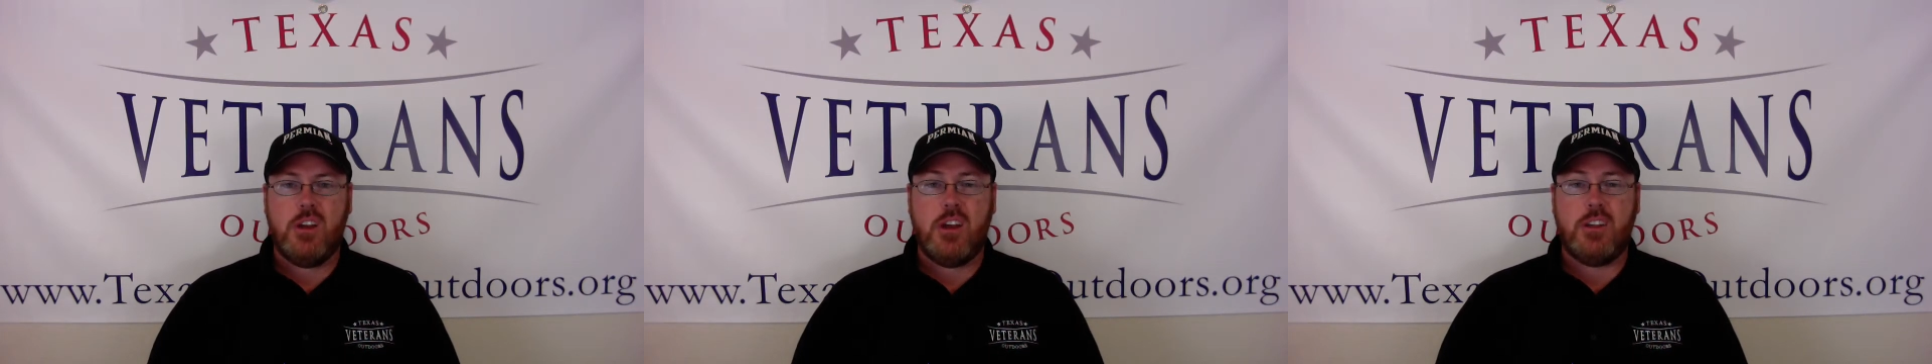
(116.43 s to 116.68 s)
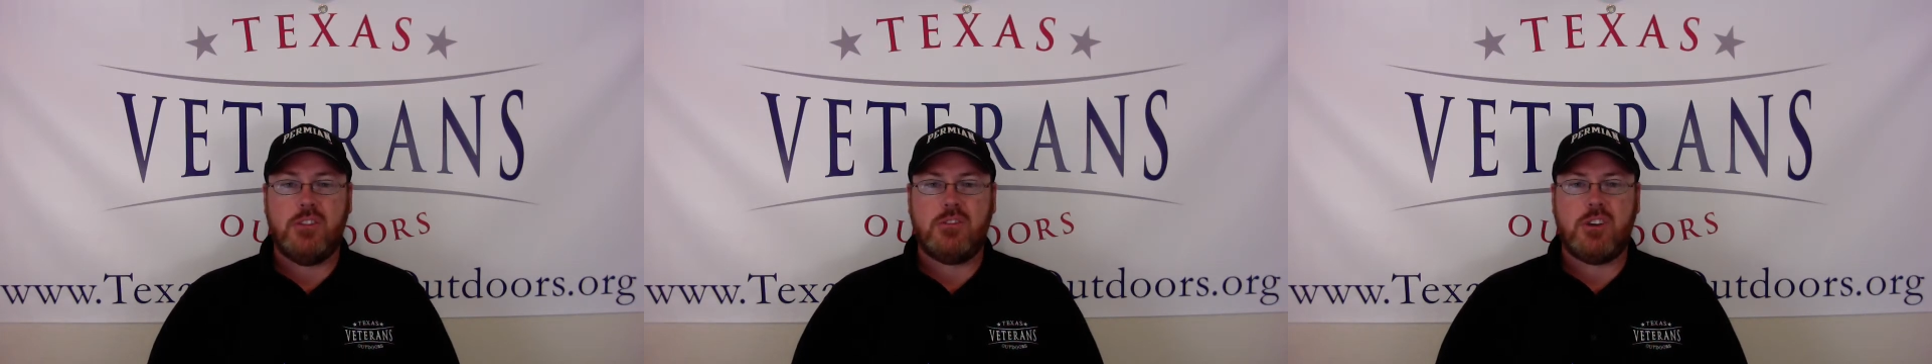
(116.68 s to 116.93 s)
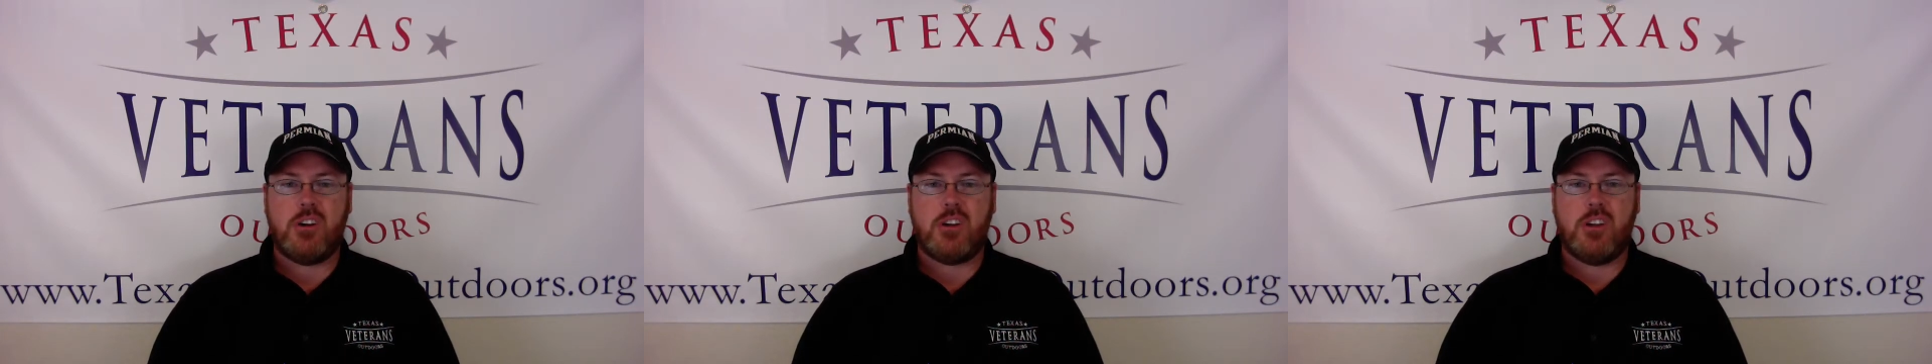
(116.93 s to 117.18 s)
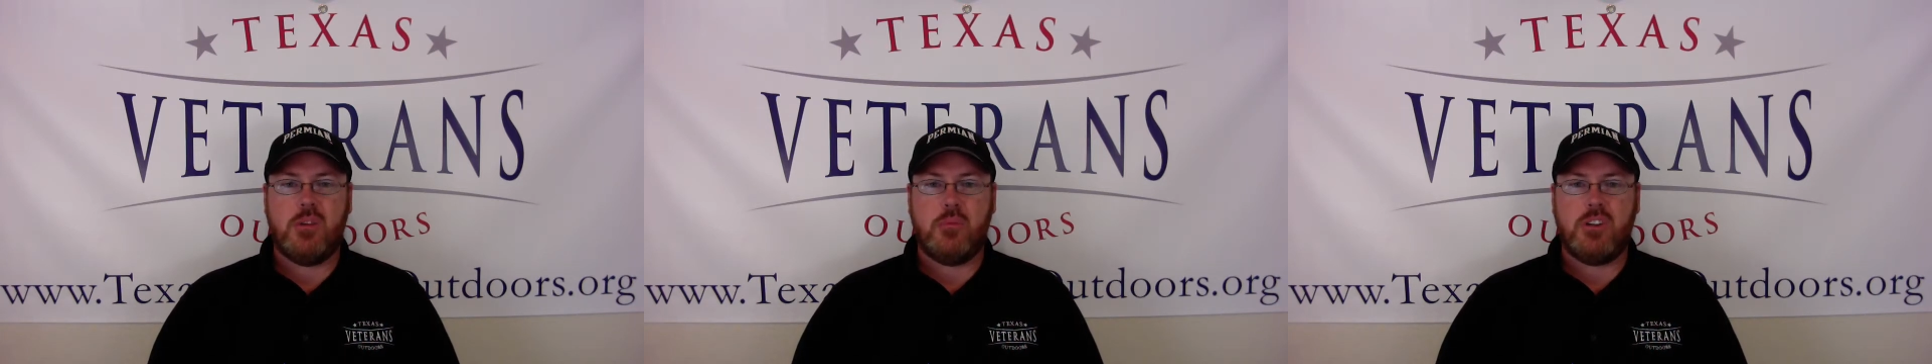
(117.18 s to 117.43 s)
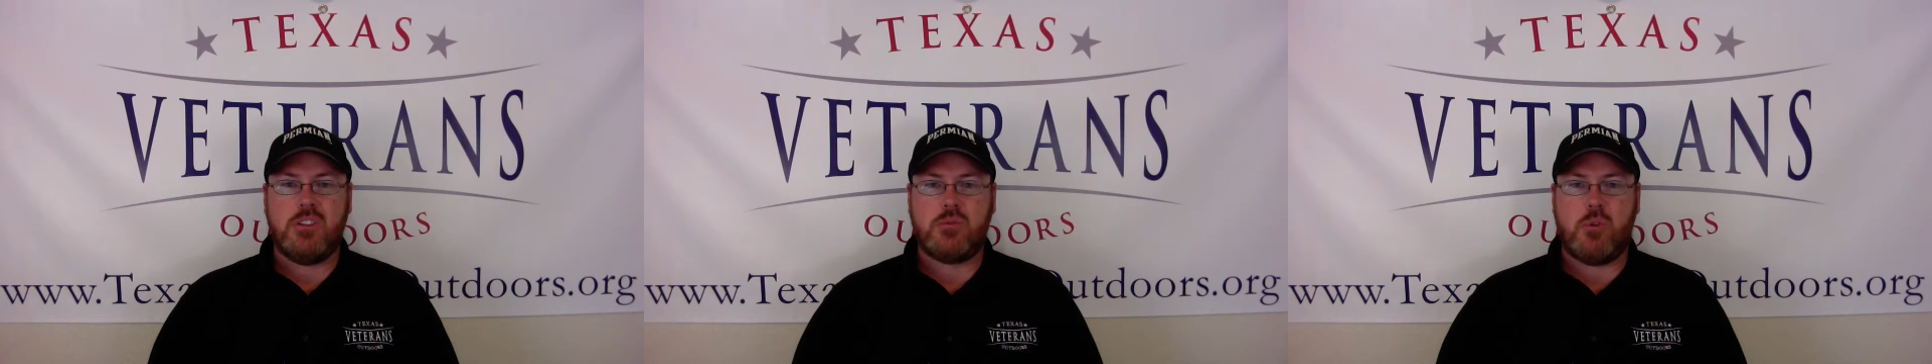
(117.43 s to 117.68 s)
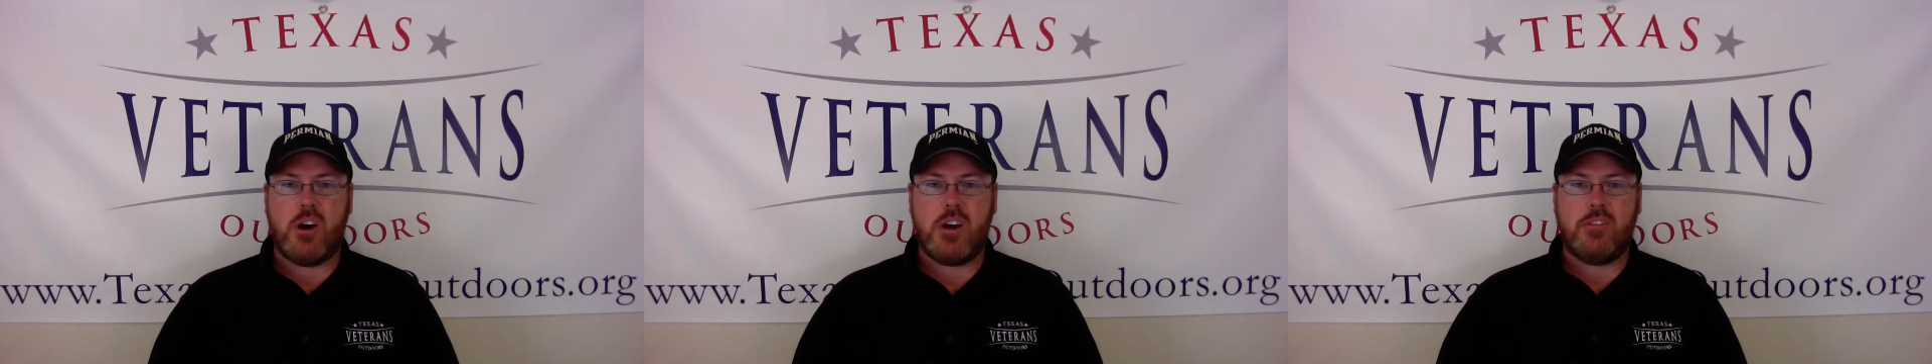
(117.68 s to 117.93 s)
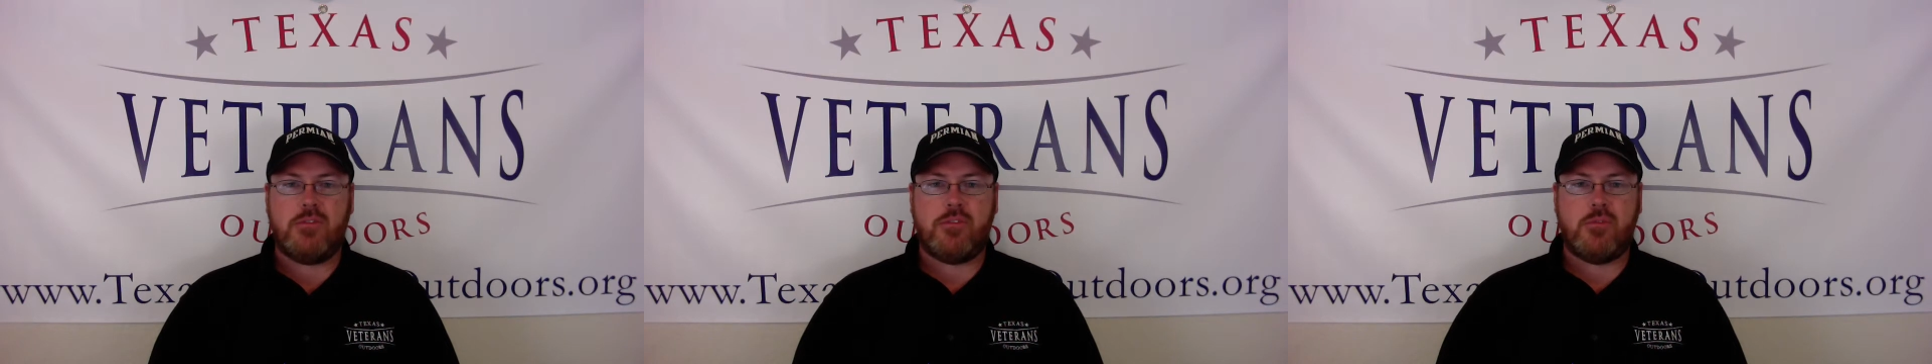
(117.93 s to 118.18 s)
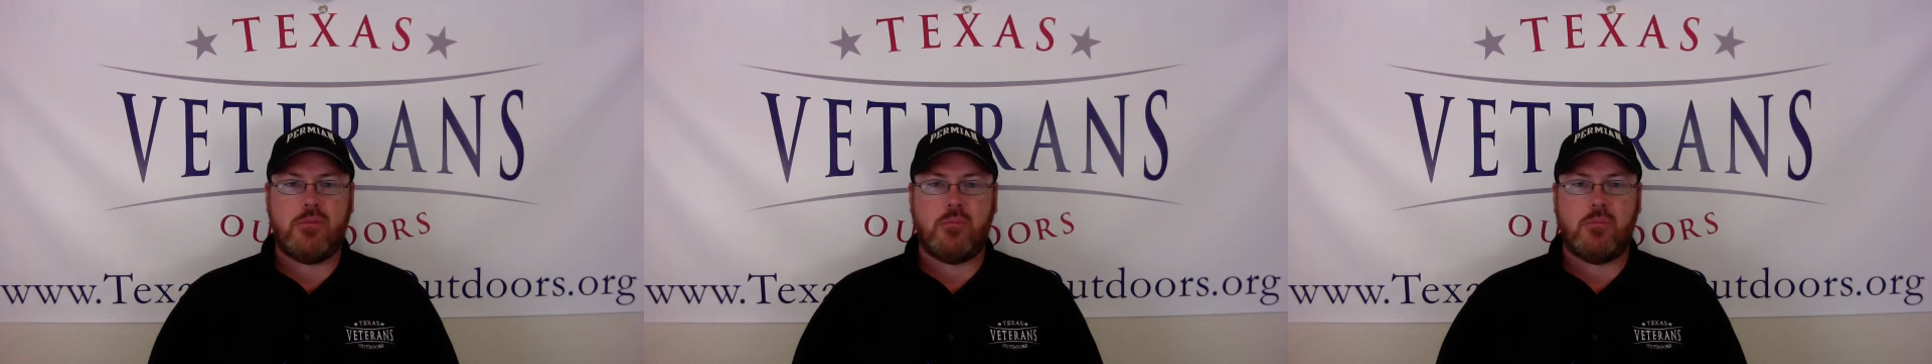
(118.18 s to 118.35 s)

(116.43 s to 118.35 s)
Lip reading: And you talk, him and his wife